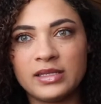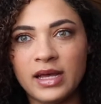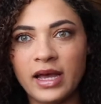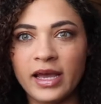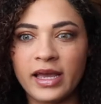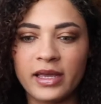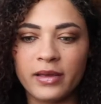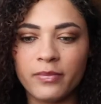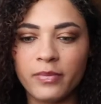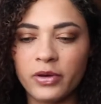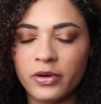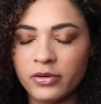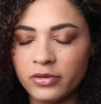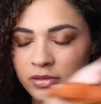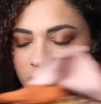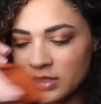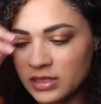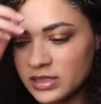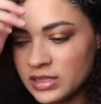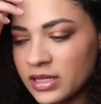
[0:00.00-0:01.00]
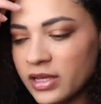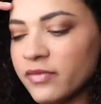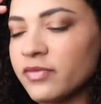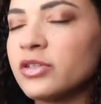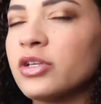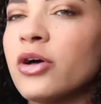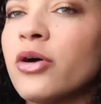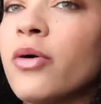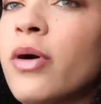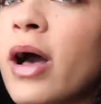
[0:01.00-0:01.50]
tying bows and stuff,
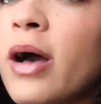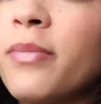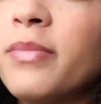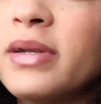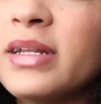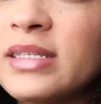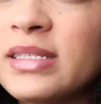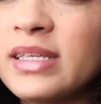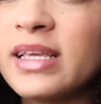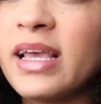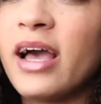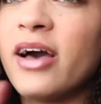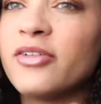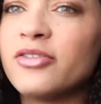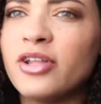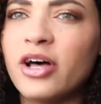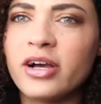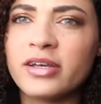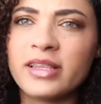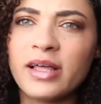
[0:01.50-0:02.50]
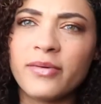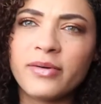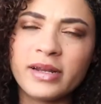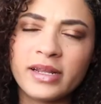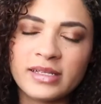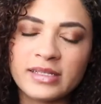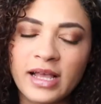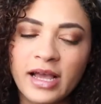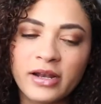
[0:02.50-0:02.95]
so I'm gonna see how long that one is.